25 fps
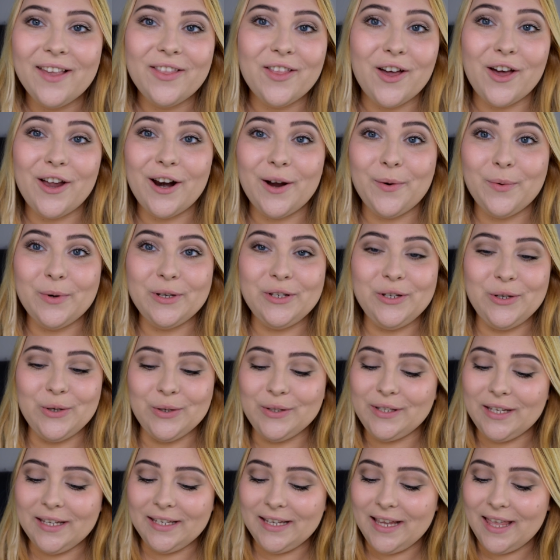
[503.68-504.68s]
thought I would
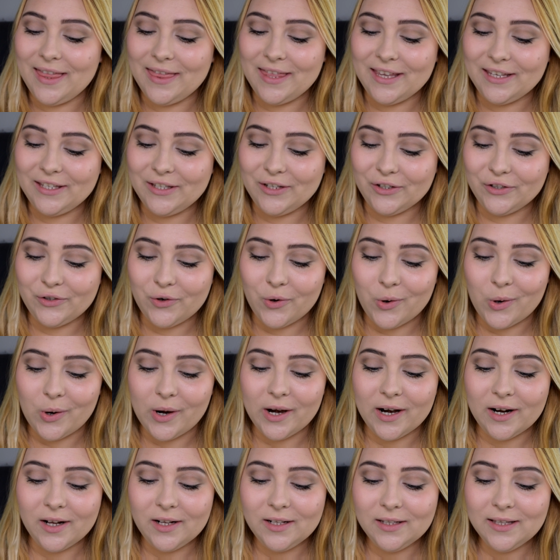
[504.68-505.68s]
use it in this
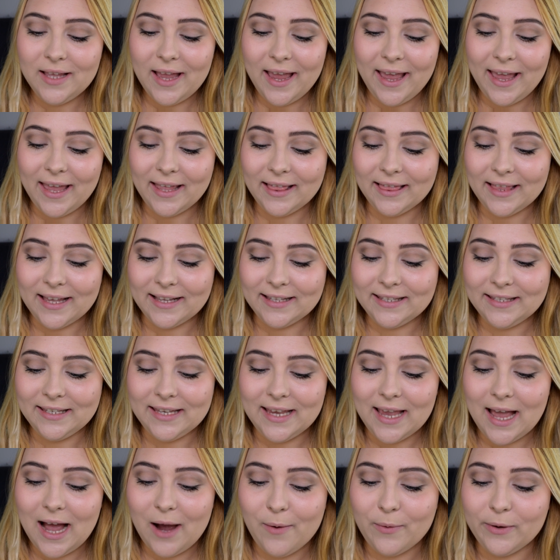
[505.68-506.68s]
tutorial, and let's
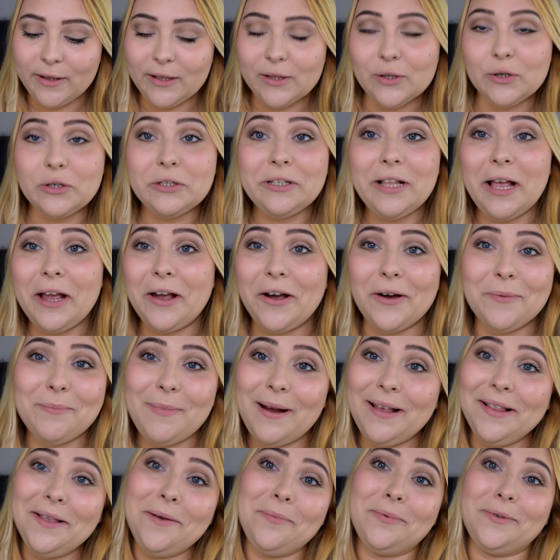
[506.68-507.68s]
see how it looks like on
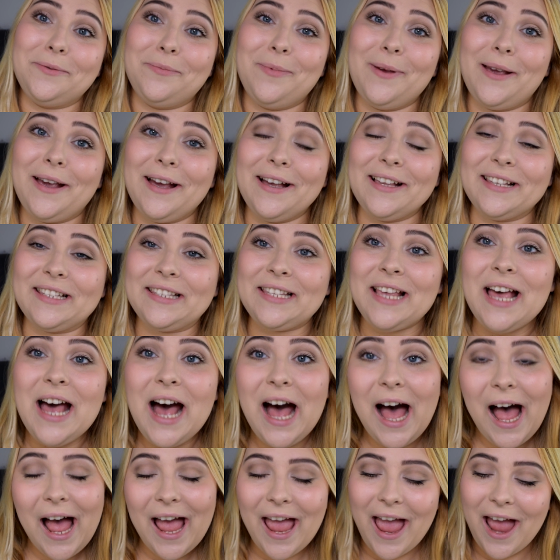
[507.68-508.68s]
my lips because
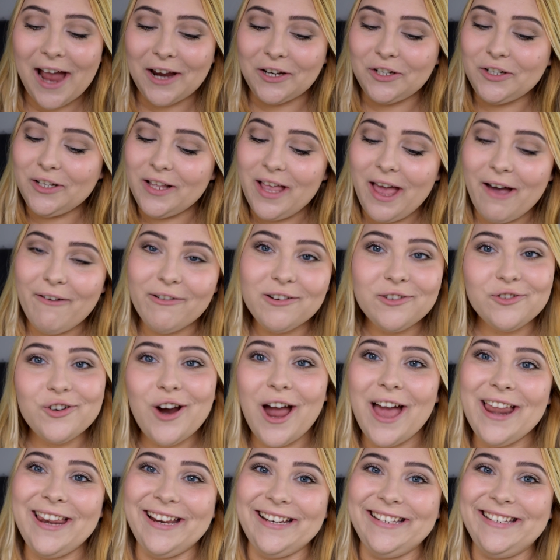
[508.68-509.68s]
I actually haven't
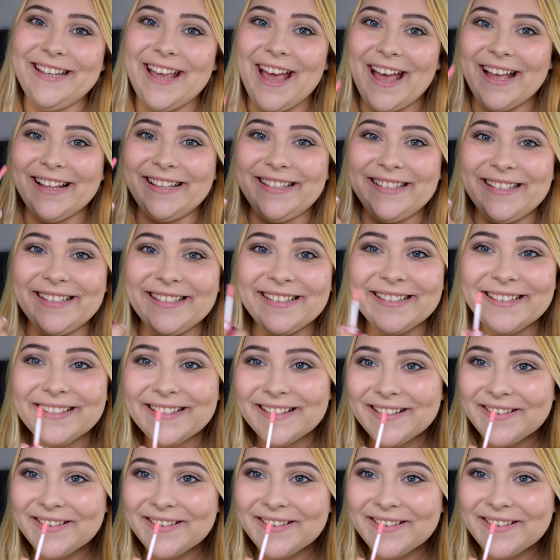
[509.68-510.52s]
tried it yet.